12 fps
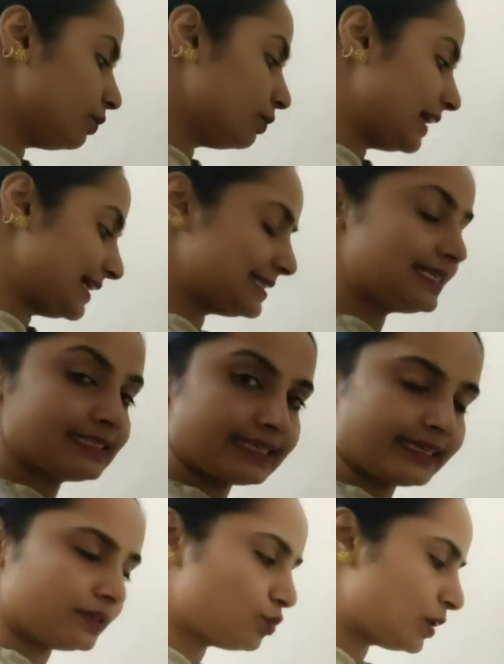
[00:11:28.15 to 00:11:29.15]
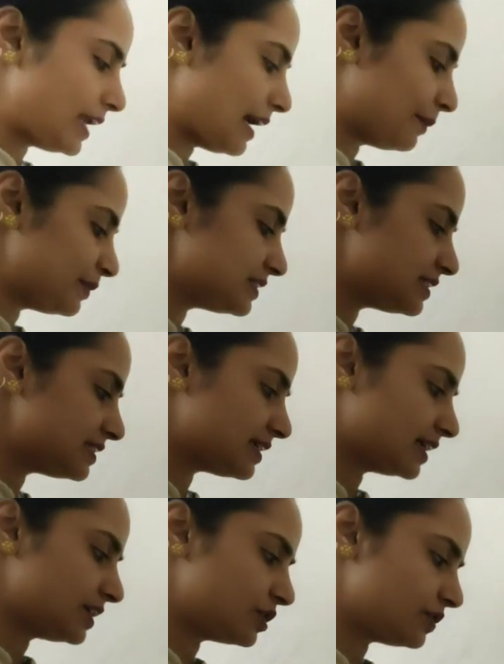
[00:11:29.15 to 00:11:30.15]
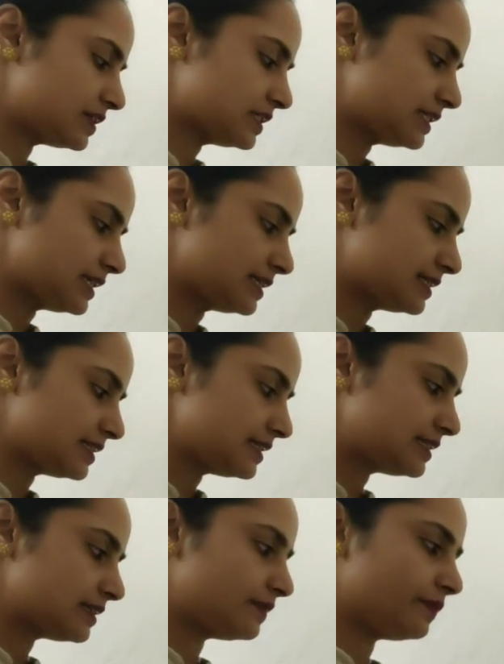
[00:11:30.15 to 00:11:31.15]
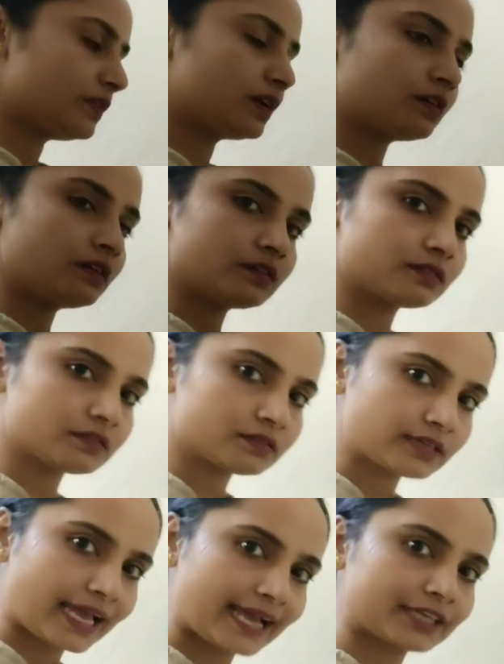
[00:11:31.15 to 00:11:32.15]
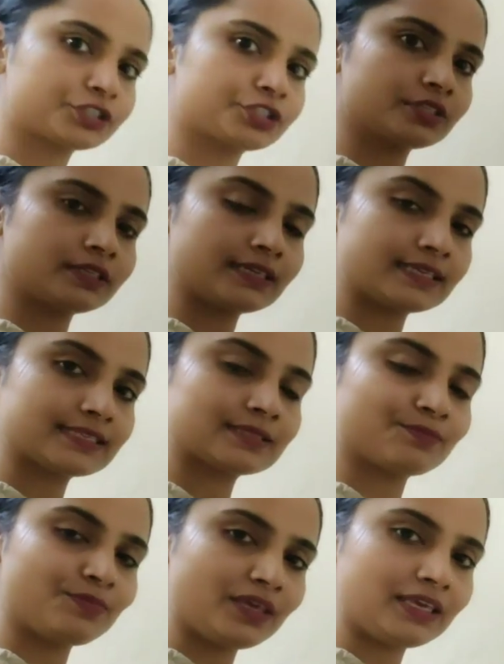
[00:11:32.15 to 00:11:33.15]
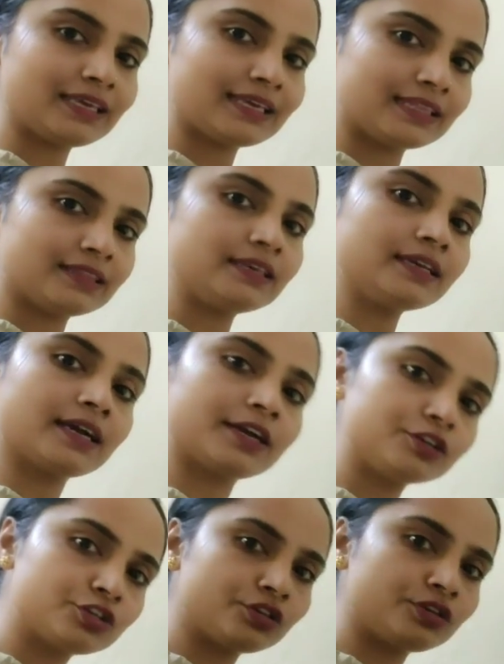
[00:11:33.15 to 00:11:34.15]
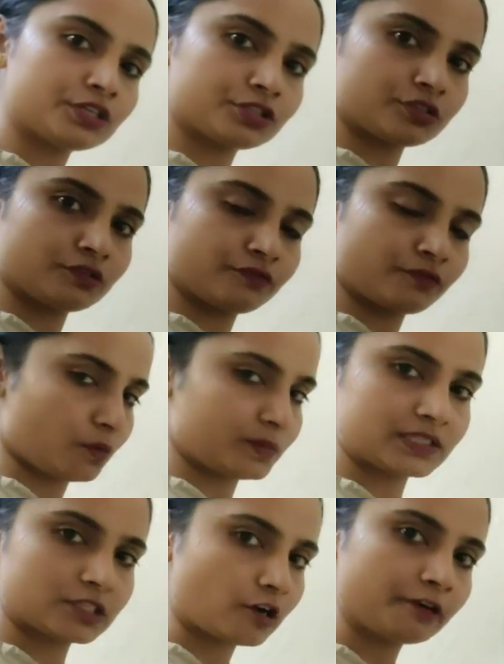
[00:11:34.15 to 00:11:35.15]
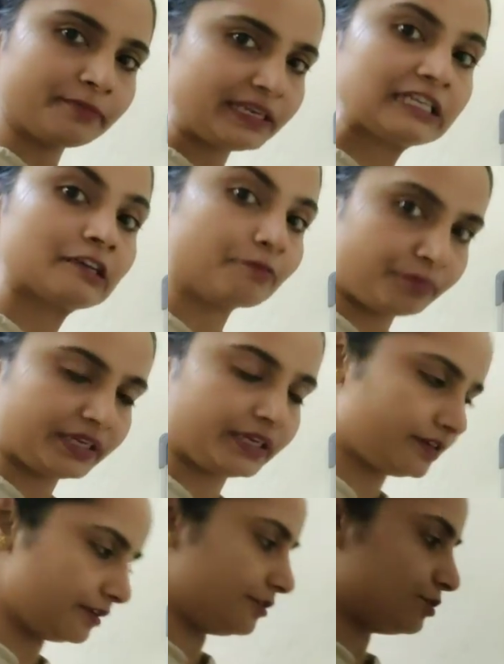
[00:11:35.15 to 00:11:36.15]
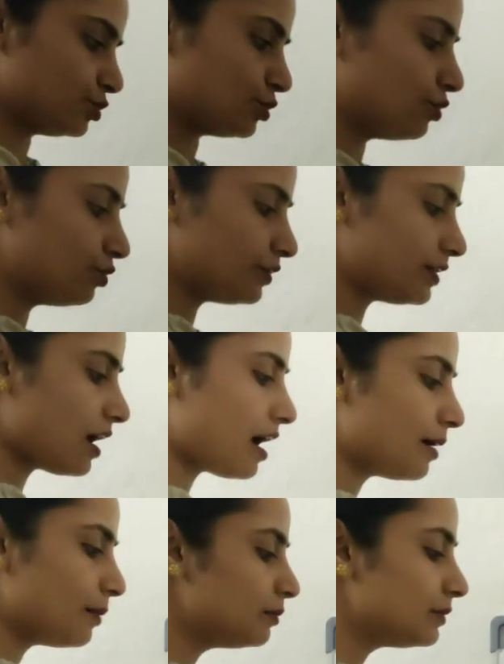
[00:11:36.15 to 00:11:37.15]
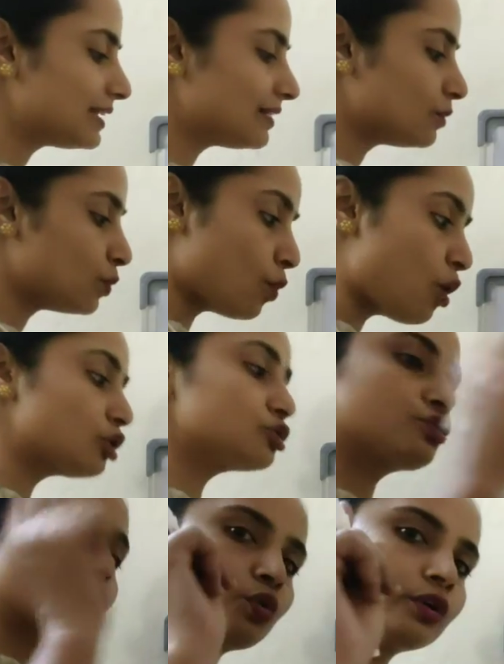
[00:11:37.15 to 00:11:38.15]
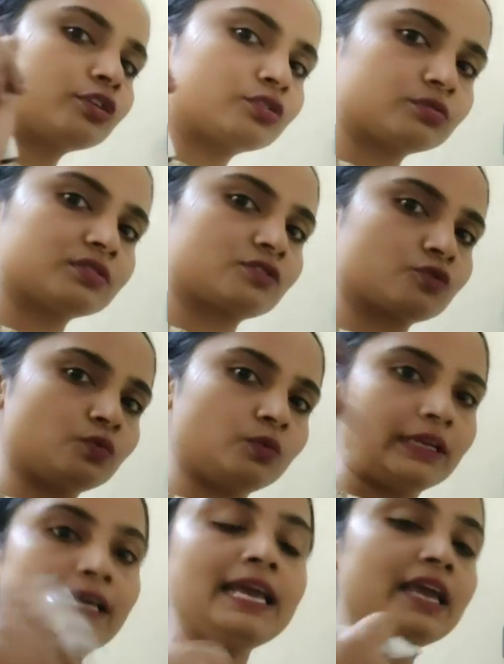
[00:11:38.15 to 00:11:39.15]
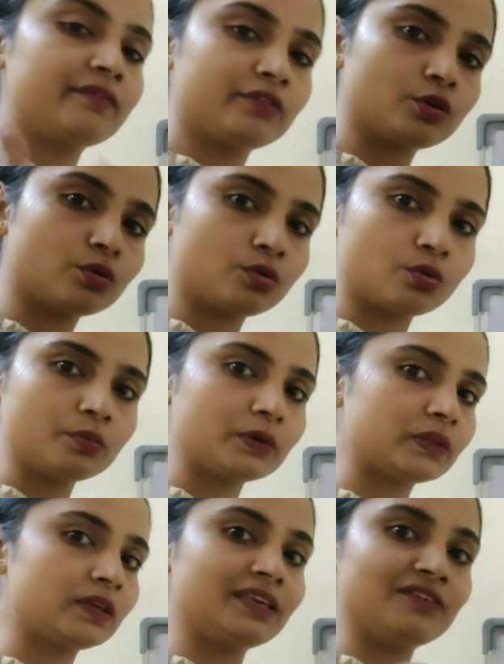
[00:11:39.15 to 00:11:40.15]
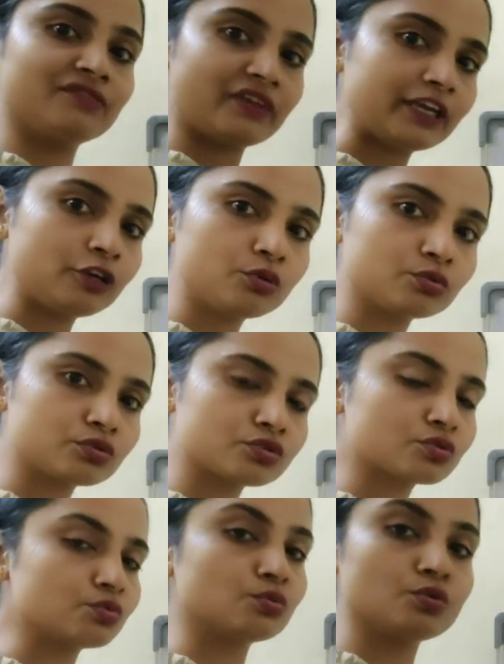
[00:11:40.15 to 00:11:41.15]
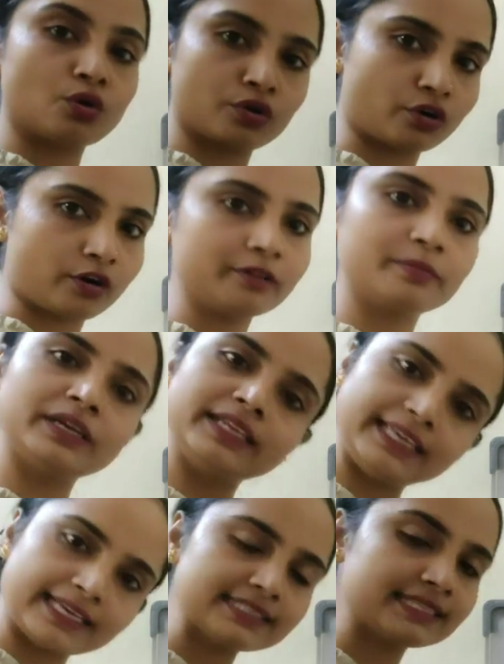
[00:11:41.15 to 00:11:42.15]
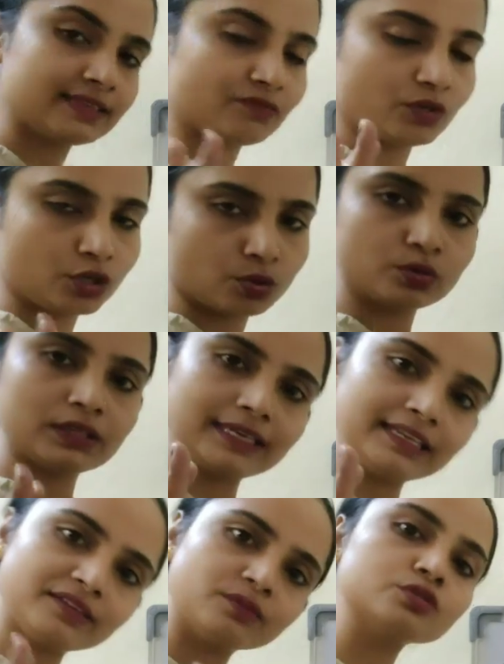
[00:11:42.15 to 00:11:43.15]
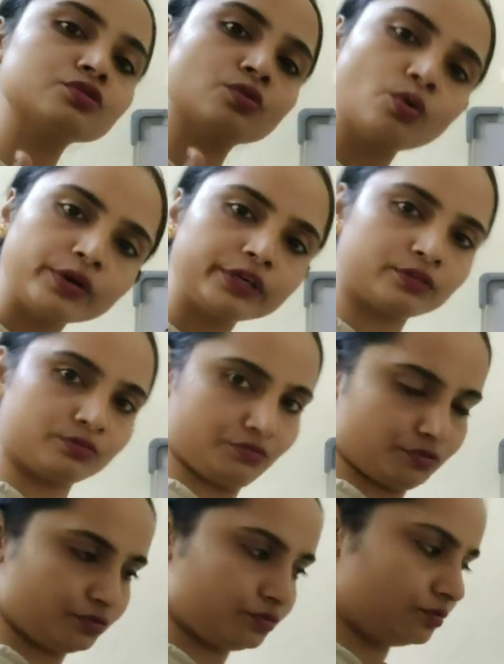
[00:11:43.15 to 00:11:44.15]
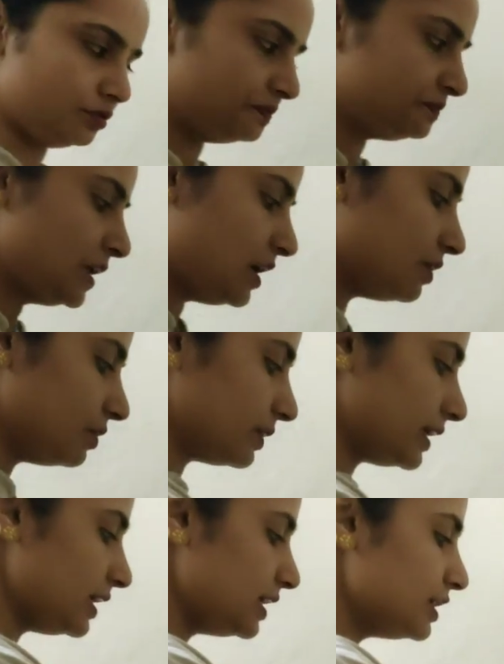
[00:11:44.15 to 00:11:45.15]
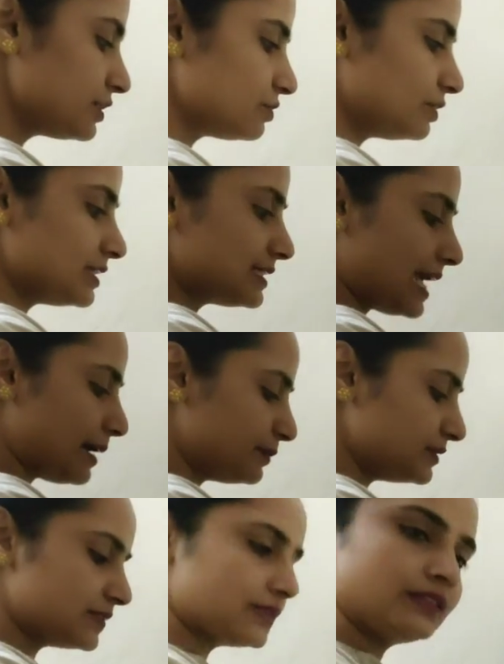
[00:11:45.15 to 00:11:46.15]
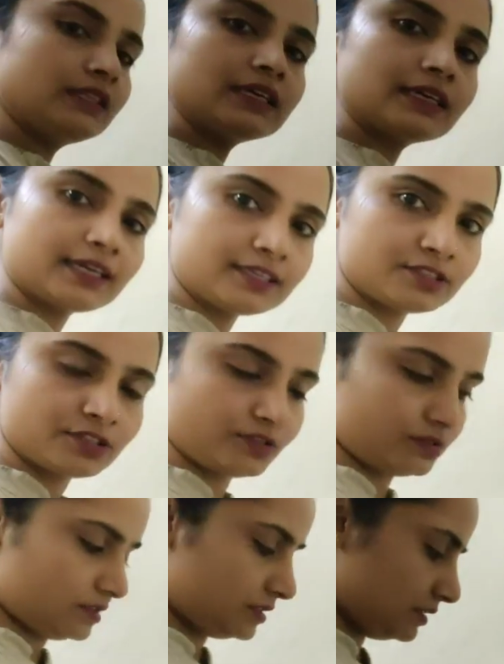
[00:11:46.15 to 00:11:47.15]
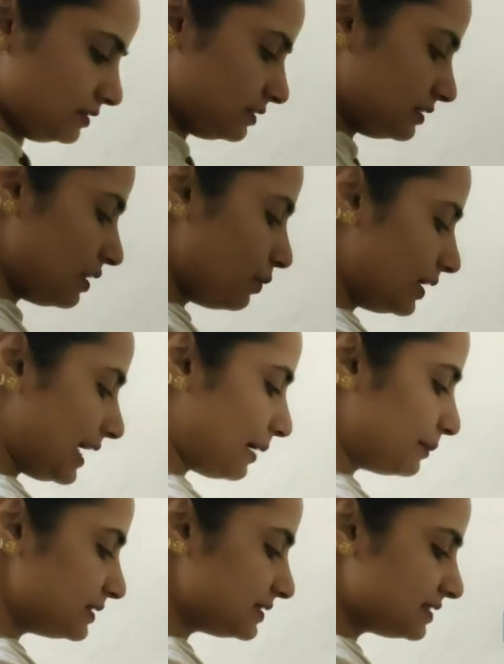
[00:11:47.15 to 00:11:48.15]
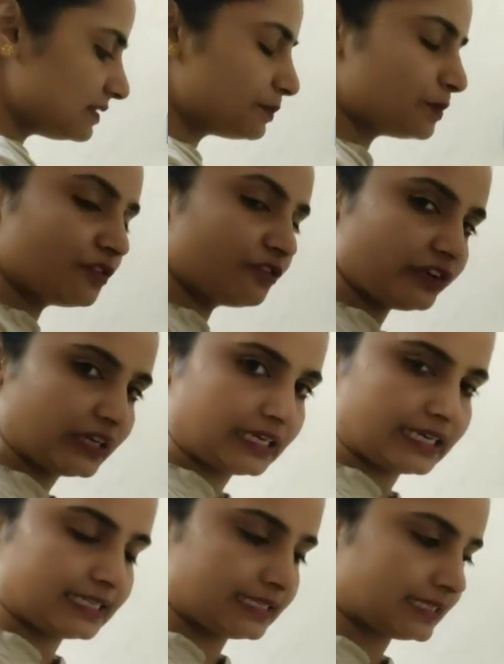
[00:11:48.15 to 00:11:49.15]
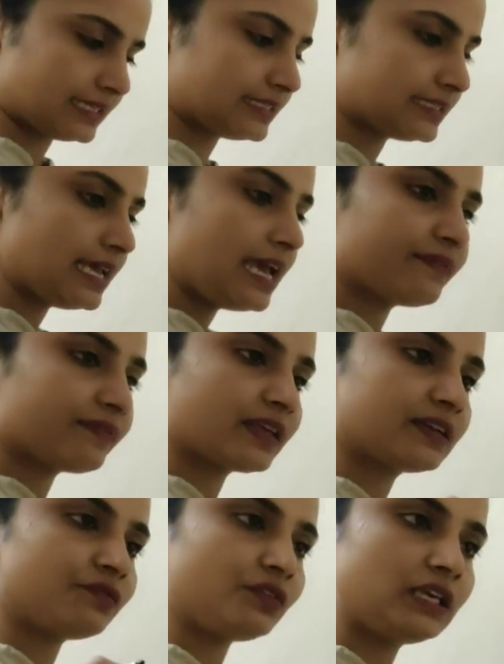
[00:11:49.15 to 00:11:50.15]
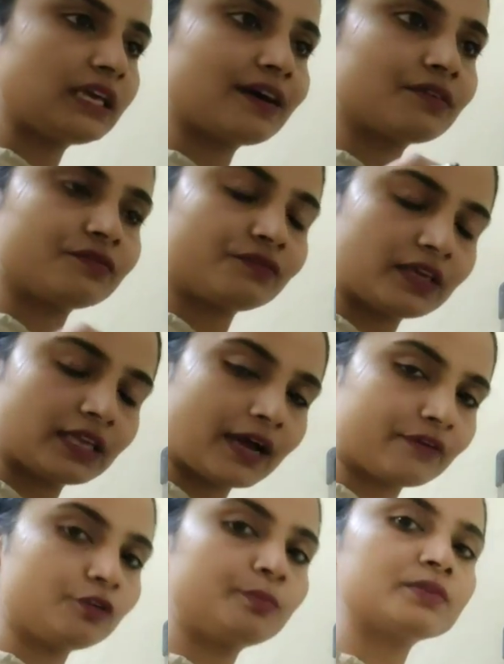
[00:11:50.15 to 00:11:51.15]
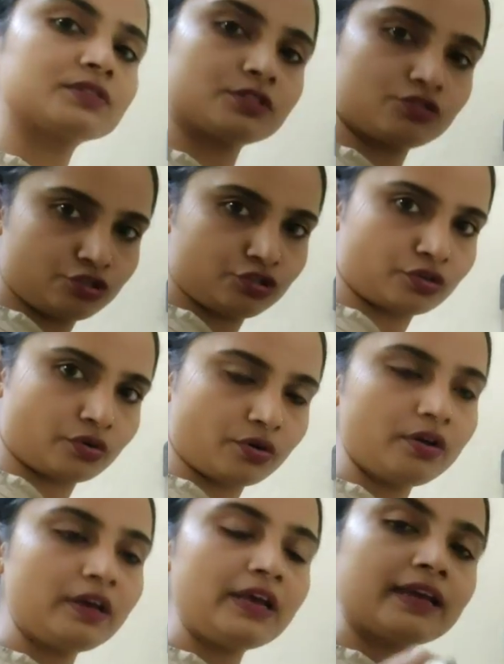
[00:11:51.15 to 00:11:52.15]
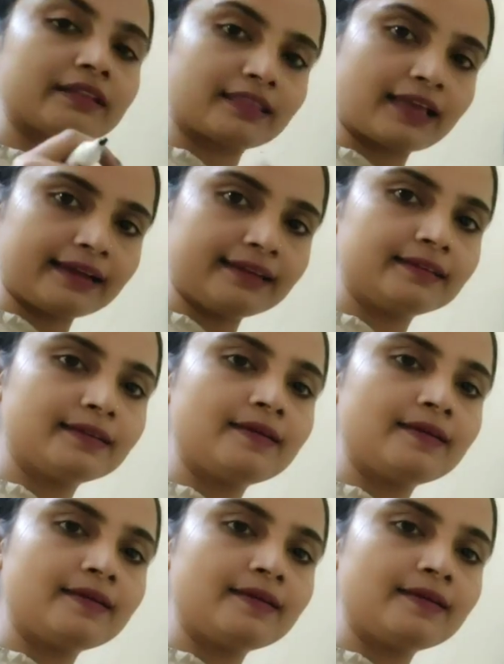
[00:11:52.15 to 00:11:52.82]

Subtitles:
as I said, what happens in continuous tenses? The action is being in the continuation form. It's not being completed. So, Ram was going to the school. We don't know whether he went to the school or not, but yes, we know that he was going to the school. Okay, so this happens in the continuous tense. Now, what happens in the perfect tense is that we are 100% sure that